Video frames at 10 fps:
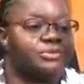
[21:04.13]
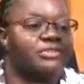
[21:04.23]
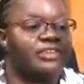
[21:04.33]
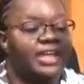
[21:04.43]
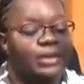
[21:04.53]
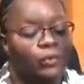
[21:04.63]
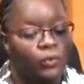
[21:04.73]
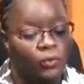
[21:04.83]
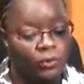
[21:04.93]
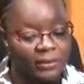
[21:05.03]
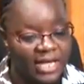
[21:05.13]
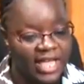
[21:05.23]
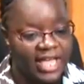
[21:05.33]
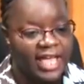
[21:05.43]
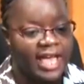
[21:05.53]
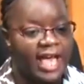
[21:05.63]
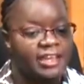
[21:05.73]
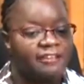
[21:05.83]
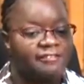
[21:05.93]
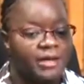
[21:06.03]
to provide a home
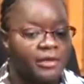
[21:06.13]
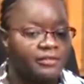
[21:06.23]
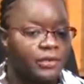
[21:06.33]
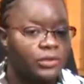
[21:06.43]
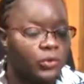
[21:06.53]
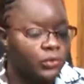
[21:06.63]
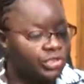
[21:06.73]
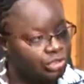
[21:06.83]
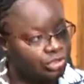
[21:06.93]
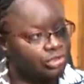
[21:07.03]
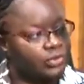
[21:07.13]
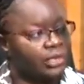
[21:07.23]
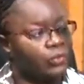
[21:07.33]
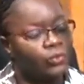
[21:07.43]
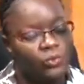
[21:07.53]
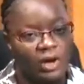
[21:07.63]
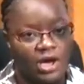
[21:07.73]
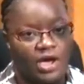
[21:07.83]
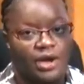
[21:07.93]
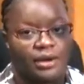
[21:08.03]
and a family for those children who
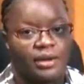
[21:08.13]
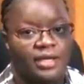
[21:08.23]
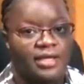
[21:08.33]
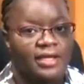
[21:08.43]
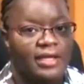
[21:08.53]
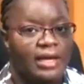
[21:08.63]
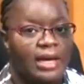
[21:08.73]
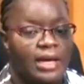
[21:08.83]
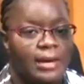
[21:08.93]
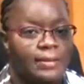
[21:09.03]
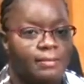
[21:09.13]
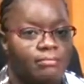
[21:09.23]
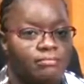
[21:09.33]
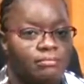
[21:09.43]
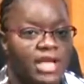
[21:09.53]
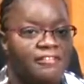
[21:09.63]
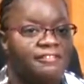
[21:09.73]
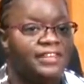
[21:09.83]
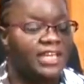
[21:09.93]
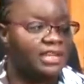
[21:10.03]
are
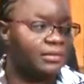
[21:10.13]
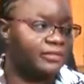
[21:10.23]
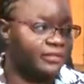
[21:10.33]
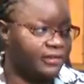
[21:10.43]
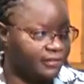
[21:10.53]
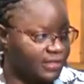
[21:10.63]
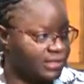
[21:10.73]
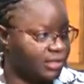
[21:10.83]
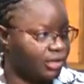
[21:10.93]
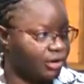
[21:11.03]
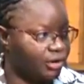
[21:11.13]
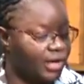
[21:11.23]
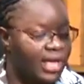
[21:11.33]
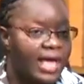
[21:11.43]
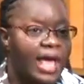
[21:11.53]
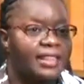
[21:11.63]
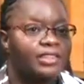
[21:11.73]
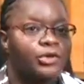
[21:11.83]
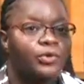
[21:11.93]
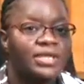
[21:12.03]
available for foster care. And
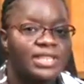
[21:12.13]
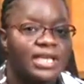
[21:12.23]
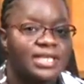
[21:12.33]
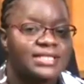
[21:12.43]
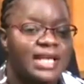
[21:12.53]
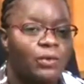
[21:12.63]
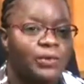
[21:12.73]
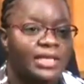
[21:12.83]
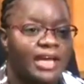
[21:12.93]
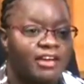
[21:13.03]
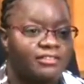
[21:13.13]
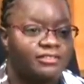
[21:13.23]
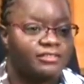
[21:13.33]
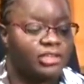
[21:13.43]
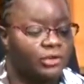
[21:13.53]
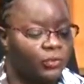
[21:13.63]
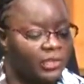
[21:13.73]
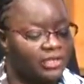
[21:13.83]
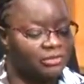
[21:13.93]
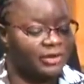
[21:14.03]
the good thing is that we have not
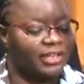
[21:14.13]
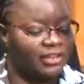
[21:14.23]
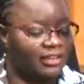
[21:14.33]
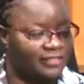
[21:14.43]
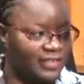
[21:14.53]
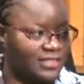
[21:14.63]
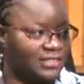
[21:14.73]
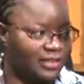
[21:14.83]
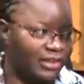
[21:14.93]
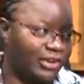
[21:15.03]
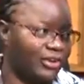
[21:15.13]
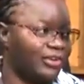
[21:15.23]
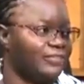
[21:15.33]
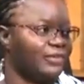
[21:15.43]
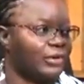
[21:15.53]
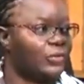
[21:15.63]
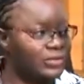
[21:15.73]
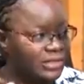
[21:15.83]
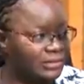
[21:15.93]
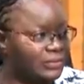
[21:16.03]
only the regular foster care for
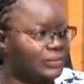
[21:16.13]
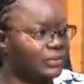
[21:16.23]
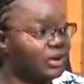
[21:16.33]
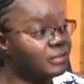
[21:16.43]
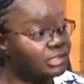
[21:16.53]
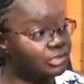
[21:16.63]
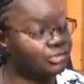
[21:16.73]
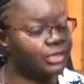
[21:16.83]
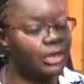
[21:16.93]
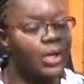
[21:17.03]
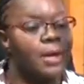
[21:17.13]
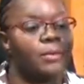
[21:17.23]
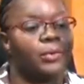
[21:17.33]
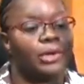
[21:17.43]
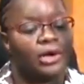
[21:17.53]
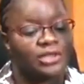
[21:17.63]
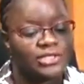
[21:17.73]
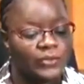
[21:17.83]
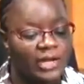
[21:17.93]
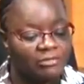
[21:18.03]
quote-unquote normal children, but we
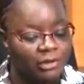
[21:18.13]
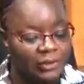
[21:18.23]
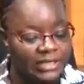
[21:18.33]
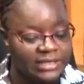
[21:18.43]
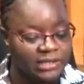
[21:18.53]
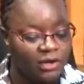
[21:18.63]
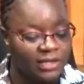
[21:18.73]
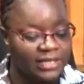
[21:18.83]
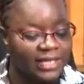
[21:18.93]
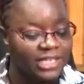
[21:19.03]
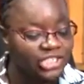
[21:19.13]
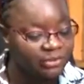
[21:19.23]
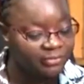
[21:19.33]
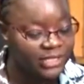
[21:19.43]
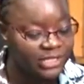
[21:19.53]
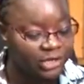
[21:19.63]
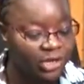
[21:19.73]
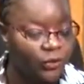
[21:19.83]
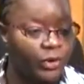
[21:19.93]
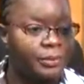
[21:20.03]
also have what is called kinship foster
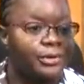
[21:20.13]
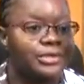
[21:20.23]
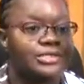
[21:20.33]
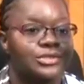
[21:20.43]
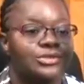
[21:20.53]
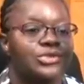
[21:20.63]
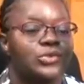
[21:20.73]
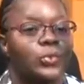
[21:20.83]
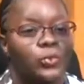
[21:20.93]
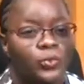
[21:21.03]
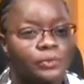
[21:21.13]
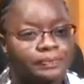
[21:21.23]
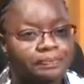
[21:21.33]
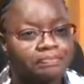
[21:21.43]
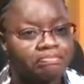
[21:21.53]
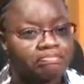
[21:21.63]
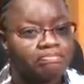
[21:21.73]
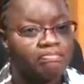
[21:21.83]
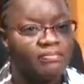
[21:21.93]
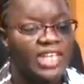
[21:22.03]
care, where persons who
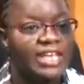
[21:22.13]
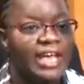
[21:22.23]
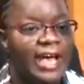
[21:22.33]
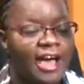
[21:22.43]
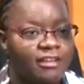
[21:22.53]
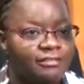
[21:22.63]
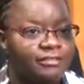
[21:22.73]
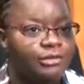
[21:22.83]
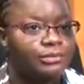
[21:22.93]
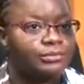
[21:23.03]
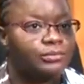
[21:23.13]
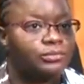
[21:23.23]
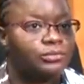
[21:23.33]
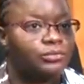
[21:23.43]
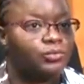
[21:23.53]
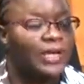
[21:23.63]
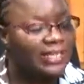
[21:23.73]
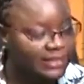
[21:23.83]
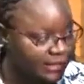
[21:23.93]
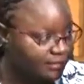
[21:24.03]
have
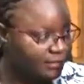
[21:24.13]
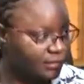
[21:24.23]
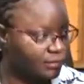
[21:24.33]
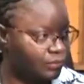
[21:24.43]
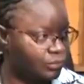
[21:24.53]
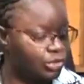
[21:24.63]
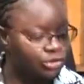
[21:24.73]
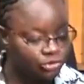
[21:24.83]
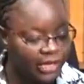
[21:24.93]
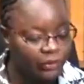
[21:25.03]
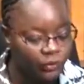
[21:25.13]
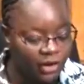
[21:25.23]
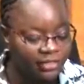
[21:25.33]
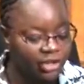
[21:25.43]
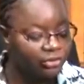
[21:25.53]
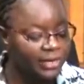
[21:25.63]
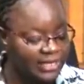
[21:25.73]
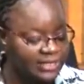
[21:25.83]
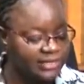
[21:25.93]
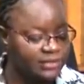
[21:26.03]
relatives, children who are their
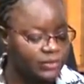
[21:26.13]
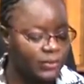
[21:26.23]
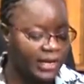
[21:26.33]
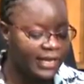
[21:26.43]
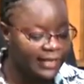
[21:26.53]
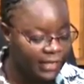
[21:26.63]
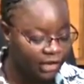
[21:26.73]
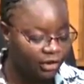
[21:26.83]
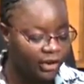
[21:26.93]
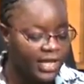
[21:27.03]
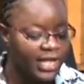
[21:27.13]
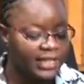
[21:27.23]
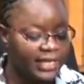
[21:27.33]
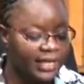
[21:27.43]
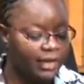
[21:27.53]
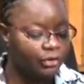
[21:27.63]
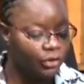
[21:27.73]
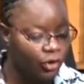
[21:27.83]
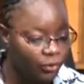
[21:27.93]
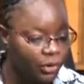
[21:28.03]
relatives who are in care, they can
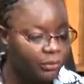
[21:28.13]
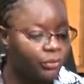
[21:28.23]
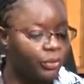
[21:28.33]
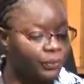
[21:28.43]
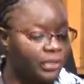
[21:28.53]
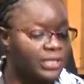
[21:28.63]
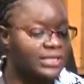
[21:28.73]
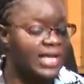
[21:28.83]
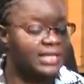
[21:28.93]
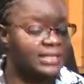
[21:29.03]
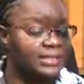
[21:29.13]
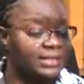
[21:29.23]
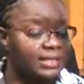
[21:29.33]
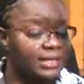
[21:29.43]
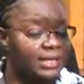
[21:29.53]
come on board with us and